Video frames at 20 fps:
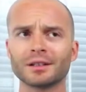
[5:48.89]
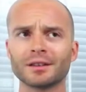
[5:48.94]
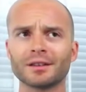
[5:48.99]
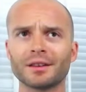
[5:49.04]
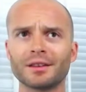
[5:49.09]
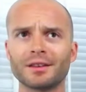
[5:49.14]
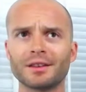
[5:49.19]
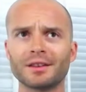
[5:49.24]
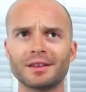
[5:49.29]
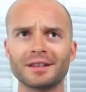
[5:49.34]

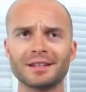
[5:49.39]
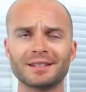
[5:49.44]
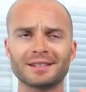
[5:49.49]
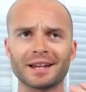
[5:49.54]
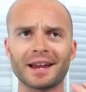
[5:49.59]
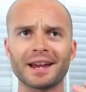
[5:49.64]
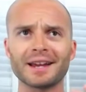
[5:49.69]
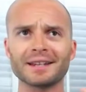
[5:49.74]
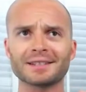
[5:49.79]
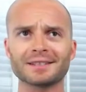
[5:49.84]
The
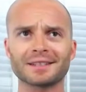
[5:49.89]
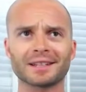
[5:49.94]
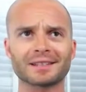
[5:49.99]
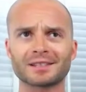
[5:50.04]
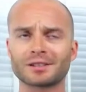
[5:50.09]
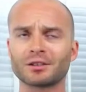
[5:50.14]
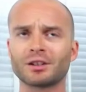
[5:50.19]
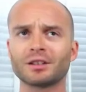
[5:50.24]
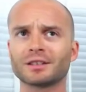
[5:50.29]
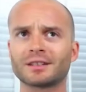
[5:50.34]
taste that's
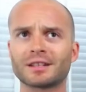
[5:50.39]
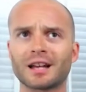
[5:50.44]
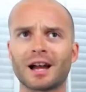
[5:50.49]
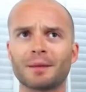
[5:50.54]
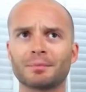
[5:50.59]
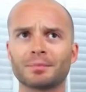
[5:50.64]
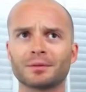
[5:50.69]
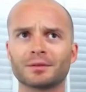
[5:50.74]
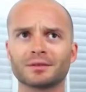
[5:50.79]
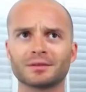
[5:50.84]
still on
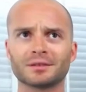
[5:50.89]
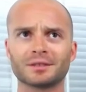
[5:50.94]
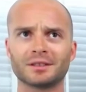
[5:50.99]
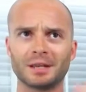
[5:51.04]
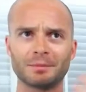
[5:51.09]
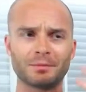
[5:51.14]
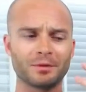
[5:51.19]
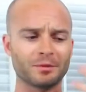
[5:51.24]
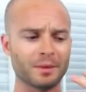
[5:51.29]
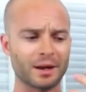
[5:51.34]
the
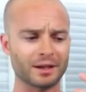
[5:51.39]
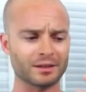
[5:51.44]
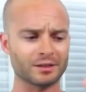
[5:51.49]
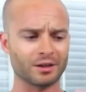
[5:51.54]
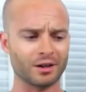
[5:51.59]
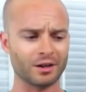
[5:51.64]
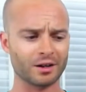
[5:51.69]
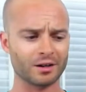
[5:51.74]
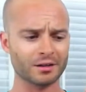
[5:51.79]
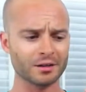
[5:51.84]
tip of my
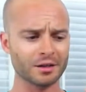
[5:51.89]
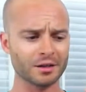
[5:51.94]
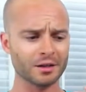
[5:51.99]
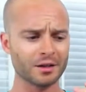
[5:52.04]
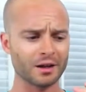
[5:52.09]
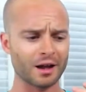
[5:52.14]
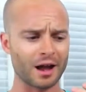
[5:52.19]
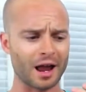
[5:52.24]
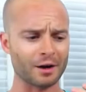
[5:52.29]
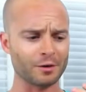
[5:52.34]
tongue.
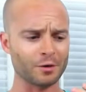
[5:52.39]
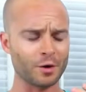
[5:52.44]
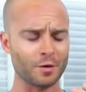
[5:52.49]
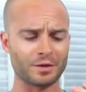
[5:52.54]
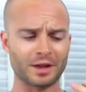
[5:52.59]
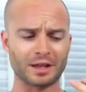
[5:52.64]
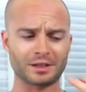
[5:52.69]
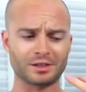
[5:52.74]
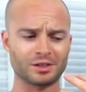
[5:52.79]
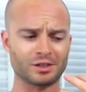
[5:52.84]
I don't know if
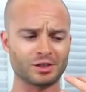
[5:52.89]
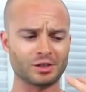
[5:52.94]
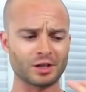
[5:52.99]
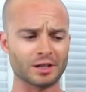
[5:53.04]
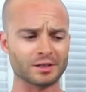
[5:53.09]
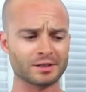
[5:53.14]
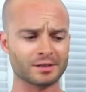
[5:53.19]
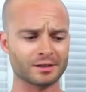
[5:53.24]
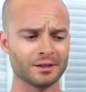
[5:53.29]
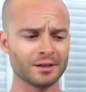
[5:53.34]
that's
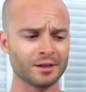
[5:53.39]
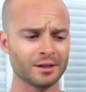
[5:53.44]
just